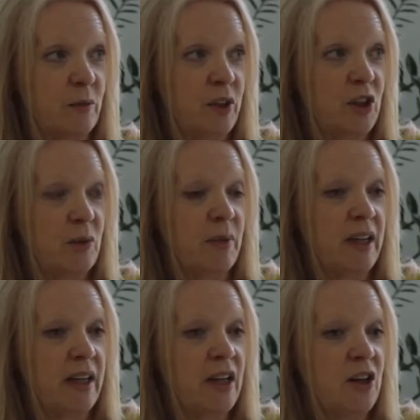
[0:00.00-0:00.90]
We should
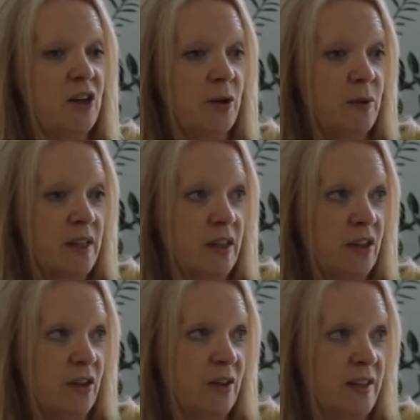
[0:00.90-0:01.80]
be using
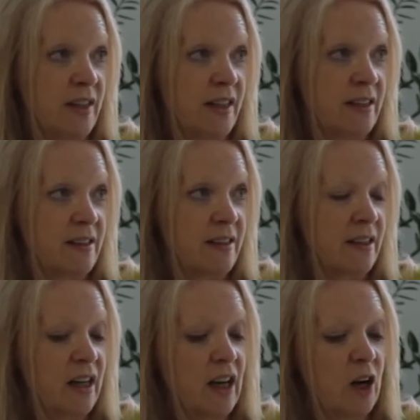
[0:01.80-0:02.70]
neuroscience,
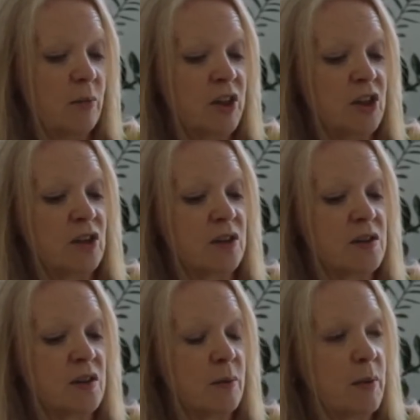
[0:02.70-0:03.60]
and we should
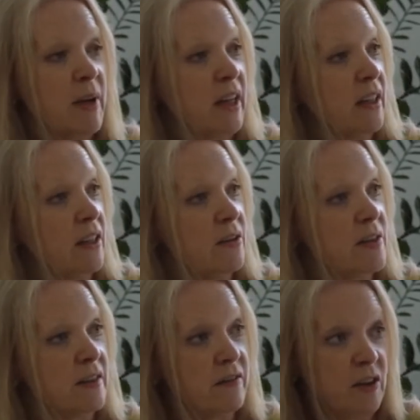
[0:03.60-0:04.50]
also be making
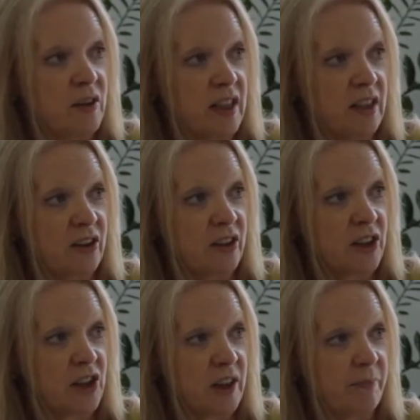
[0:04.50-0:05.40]
use of new
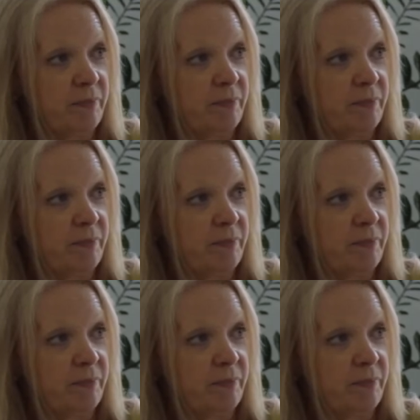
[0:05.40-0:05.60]
technology.